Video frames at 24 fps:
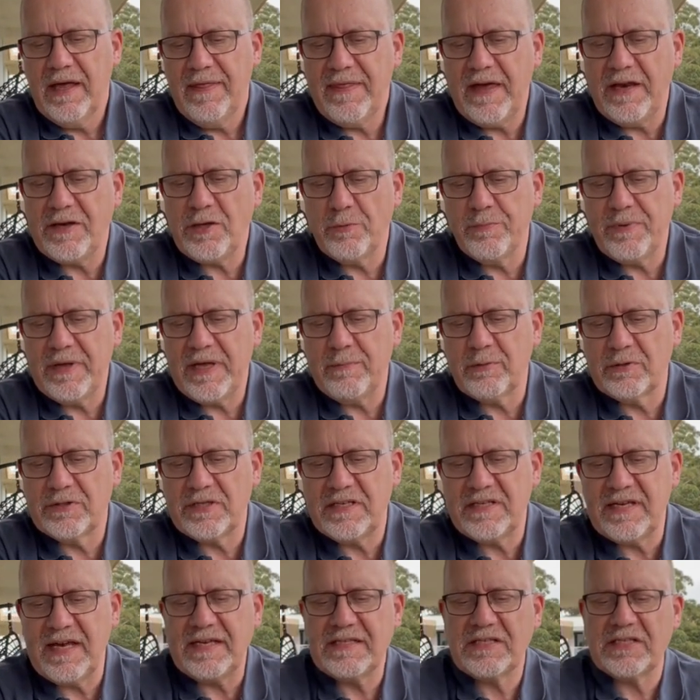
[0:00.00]
Then you'll be able
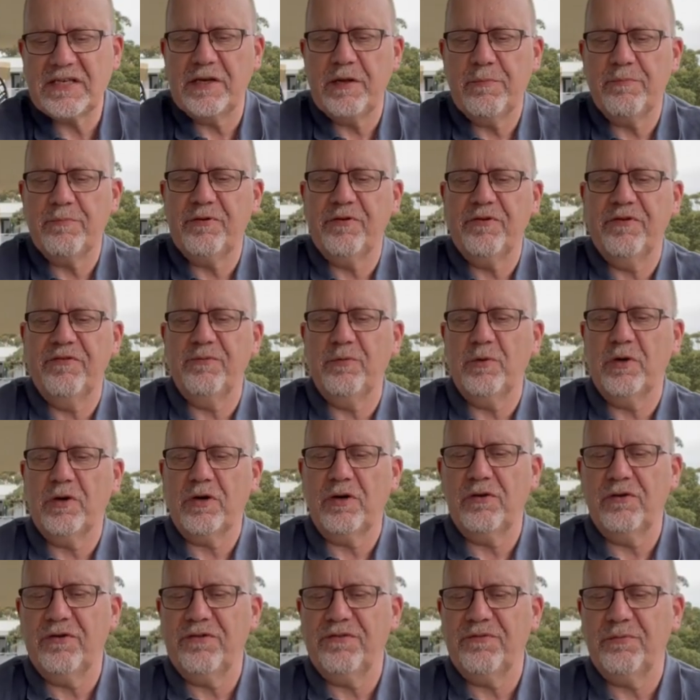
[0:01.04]
to test and approve what
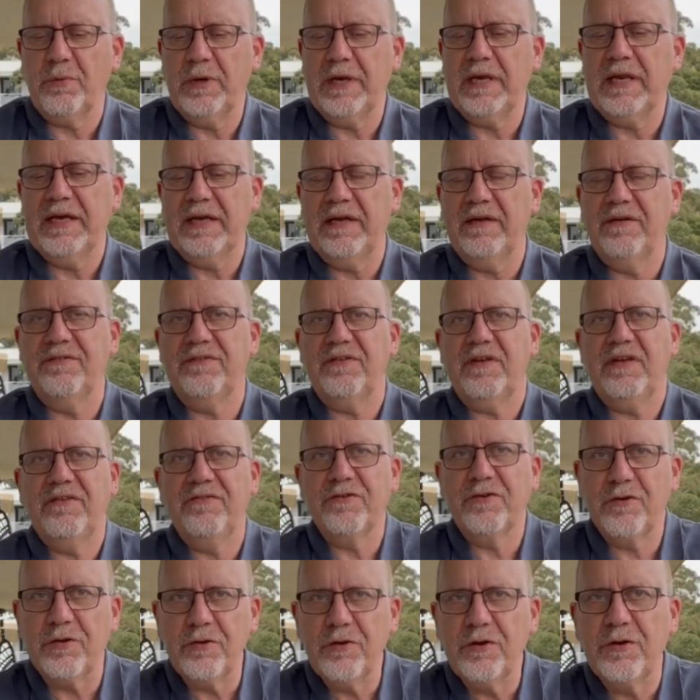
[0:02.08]
God's will is,
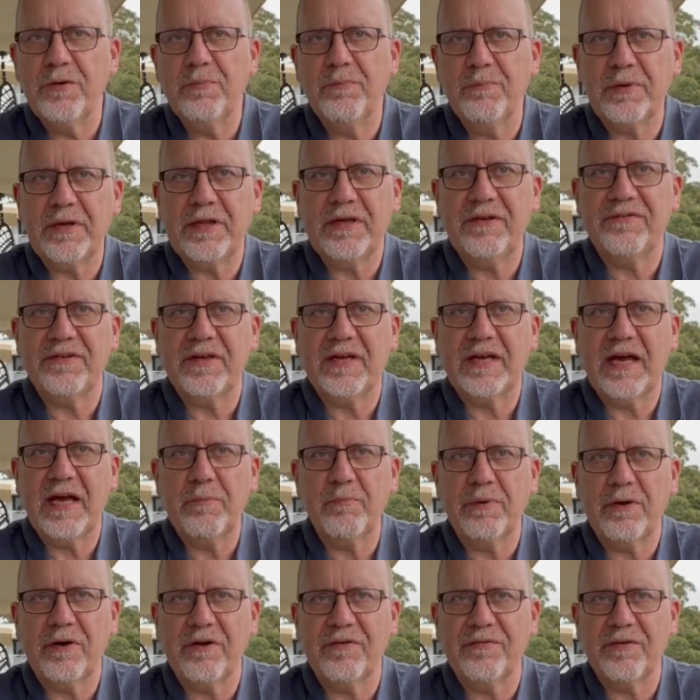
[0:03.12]
his good, pleasing,
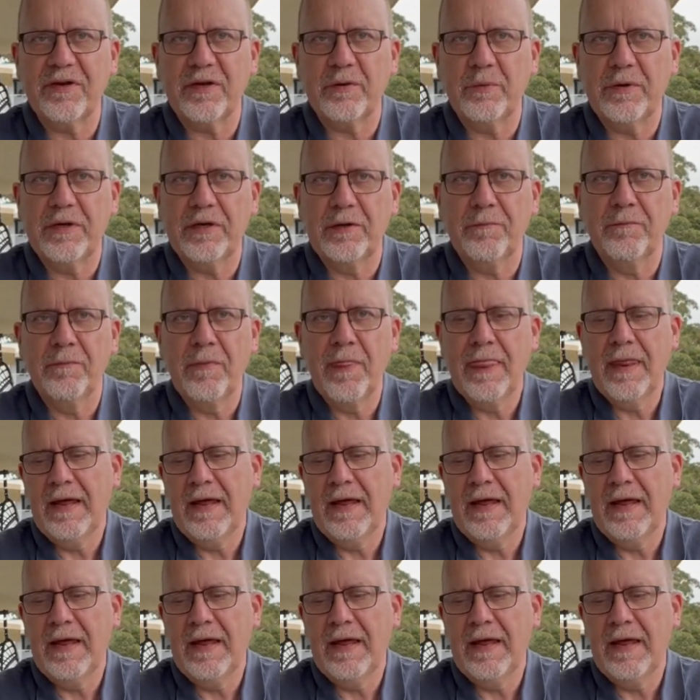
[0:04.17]
and perfect will.